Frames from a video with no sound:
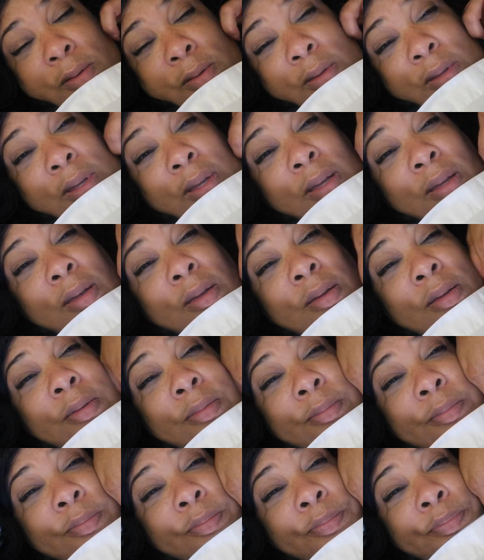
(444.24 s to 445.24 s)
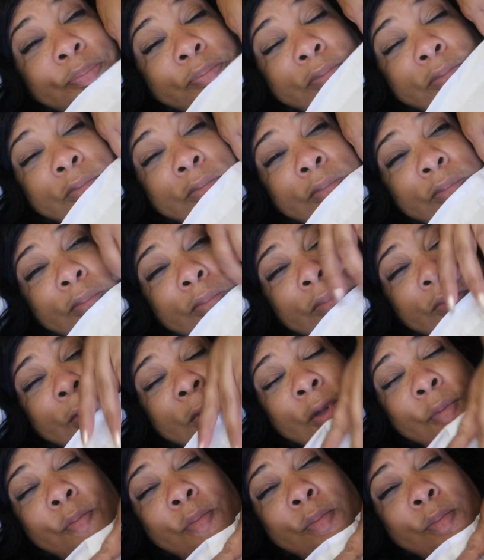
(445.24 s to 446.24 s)
yeah. Why?
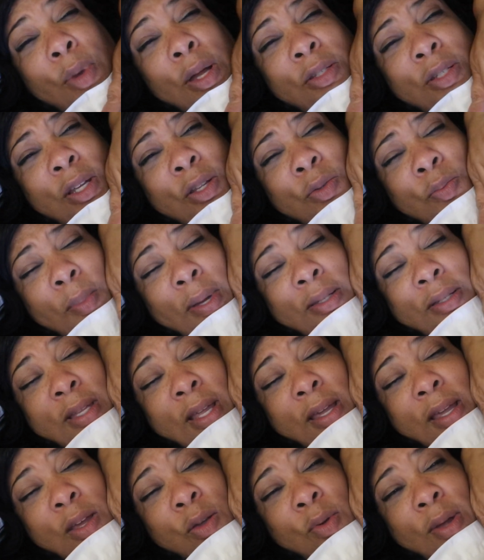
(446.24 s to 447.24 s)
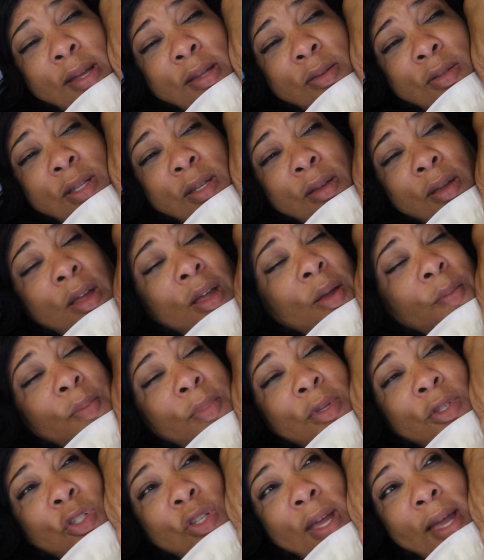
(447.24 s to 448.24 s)
My teacher, my second grade,
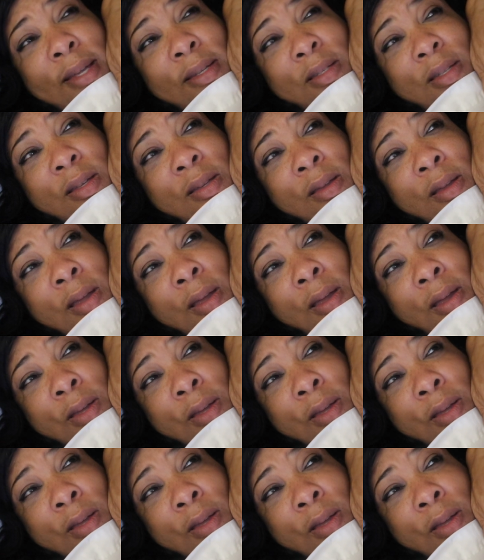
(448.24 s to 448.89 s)
Miss Jackson,